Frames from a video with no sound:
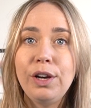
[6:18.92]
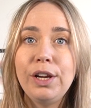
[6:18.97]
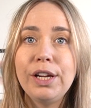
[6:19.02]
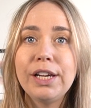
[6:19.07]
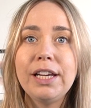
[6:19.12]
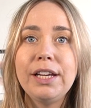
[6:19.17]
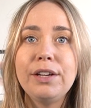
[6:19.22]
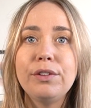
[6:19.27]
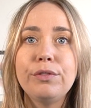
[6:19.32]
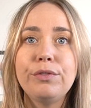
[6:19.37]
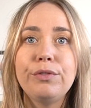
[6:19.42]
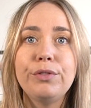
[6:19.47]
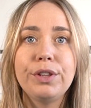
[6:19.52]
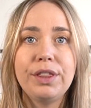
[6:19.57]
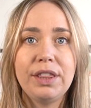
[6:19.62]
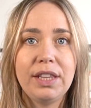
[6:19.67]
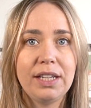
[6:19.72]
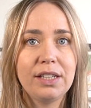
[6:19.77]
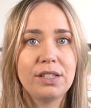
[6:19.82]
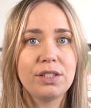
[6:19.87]
looking for
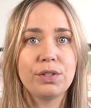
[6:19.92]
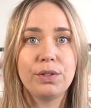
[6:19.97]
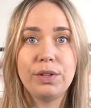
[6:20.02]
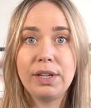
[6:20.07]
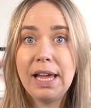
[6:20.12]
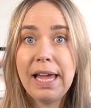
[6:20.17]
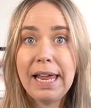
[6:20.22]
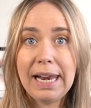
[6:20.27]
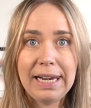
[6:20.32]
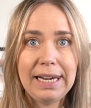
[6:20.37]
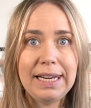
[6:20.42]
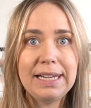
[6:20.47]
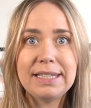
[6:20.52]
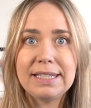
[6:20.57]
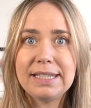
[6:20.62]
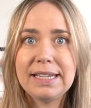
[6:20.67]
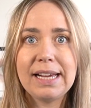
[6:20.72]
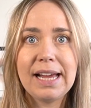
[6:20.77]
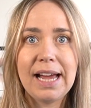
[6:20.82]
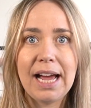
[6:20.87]
things on
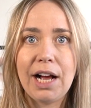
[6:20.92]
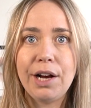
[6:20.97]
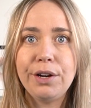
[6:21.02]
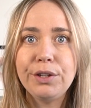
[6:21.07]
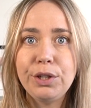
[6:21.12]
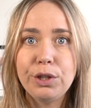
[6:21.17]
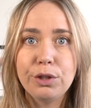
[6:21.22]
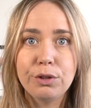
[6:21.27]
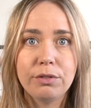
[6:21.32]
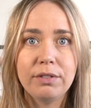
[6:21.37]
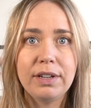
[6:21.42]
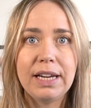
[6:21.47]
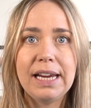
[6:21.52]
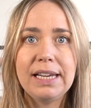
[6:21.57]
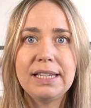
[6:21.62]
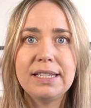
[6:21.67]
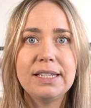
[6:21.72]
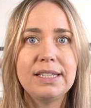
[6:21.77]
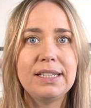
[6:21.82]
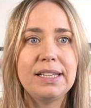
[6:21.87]
listing how you
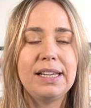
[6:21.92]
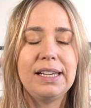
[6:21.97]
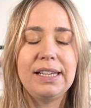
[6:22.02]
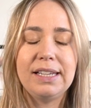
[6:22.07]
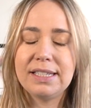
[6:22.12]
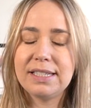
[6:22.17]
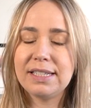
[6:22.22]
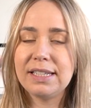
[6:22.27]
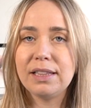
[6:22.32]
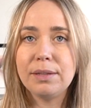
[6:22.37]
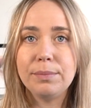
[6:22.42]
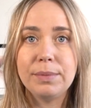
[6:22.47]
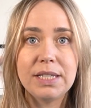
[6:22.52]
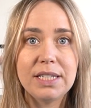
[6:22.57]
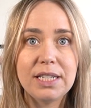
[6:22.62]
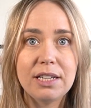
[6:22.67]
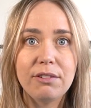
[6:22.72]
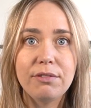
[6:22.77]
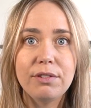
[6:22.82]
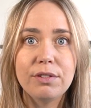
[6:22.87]
created it, listing the
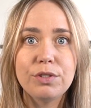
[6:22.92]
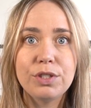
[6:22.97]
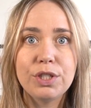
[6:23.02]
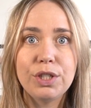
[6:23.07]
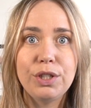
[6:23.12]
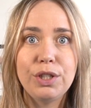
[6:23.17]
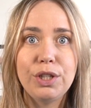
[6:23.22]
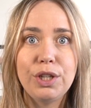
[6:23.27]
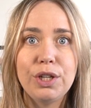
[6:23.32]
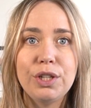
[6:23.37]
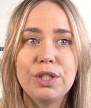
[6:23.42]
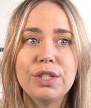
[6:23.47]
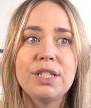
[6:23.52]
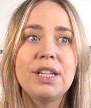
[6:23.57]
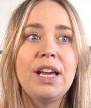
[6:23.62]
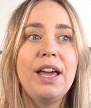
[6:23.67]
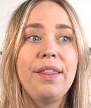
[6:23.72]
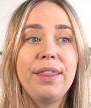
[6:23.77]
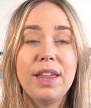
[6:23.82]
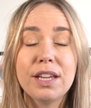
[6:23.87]
materials you
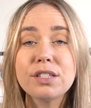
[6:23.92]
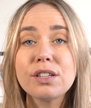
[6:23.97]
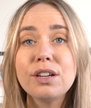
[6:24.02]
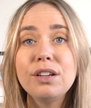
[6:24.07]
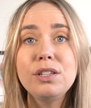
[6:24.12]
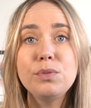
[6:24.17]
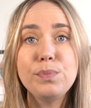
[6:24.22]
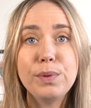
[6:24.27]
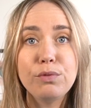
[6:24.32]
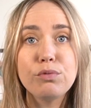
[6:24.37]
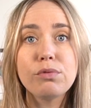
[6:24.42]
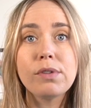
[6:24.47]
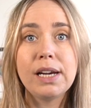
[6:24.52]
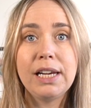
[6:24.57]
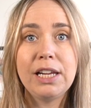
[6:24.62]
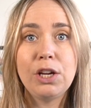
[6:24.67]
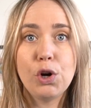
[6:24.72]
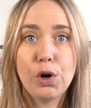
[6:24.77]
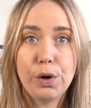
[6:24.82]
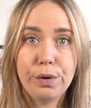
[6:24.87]
used. That's going to be
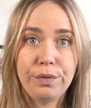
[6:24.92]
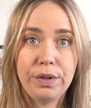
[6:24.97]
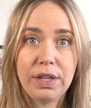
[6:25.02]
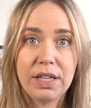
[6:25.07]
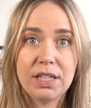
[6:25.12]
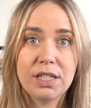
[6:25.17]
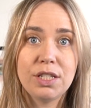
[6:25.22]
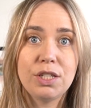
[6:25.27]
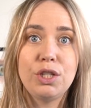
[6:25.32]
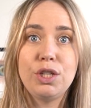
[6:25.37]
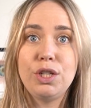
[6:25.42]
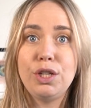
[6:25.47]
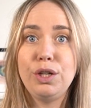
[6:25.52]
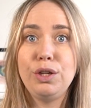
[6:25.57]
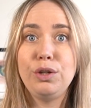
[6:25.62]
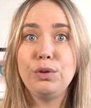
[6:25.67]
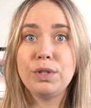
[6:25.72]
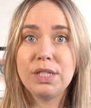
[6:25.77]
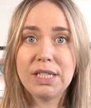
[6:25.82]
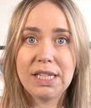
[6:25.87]
really obvious to
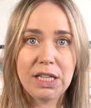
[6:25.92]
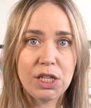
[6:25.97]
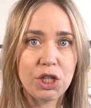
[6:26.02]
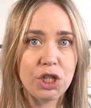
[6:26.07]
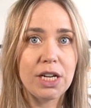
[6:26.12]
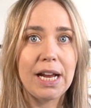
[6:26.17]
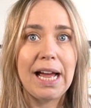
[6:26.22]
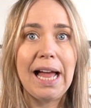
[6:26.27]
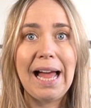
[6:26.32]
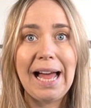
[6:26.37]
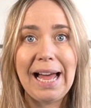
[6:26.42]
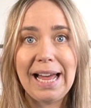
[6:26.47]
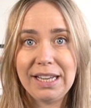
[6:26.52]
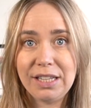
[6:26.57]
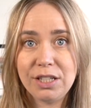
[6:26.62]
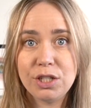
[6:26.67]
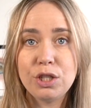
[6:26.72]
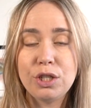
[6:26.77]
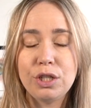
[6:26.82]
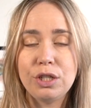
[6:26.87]
your teacher
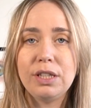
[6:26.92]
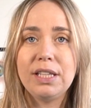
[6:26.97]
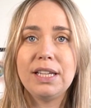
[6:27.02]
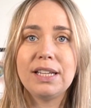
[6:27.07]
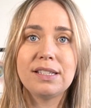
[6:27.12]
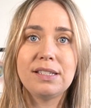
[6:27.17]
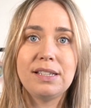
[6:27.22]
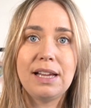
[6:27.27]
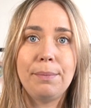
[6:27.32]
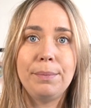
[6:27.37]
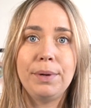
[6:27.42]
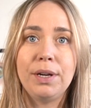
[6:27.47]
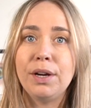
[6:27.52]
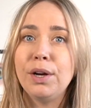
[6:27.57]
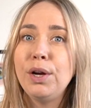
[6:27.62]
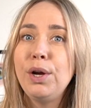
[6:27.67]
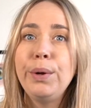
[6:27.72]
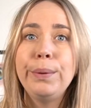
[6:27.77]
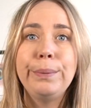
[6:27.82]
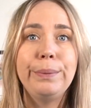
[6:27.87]
and to the examiner.
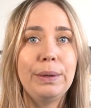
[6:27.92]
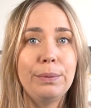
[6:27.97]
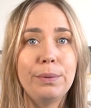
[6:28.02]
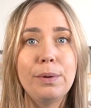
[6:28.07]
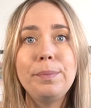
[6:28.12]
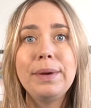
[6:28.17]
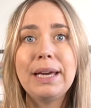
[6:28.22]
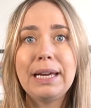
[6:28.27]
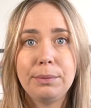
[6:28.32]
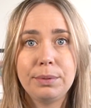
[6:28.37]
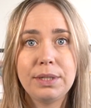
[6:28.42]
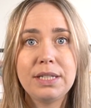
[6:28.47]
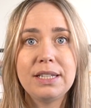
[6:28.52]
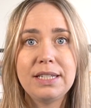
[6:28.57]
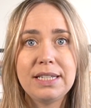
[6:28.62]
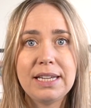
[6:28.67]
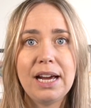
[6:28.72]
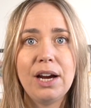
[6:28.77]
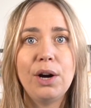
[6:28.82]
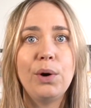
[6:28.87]
We will be able to
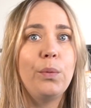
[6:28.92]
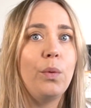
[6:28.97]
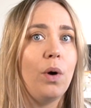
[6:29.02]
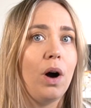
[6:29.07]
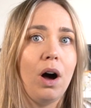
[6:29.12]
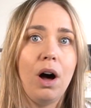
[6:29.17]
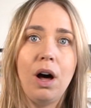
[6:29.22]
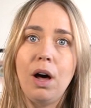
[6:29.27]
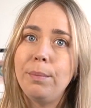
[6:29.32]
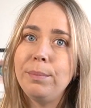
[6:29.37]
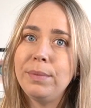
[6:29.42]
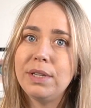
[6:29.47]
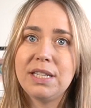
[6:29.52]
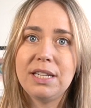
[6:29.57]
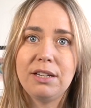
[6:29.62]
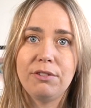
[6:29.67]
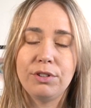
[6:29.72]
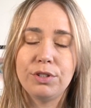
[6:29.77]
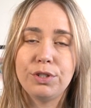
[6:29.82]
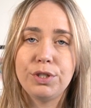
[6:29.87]
tell what art
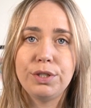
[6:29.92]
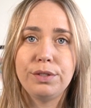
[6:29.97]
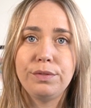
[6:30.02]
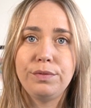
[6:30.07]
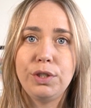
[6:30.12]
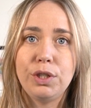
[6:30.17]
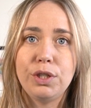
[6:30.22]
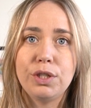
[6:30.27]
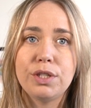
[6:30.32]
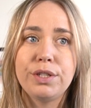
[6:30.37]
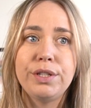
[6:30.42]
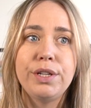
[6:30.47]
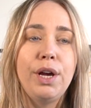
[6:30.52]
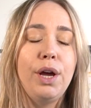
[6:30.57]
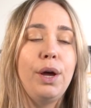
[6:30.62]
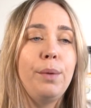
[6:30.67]
materials you've used.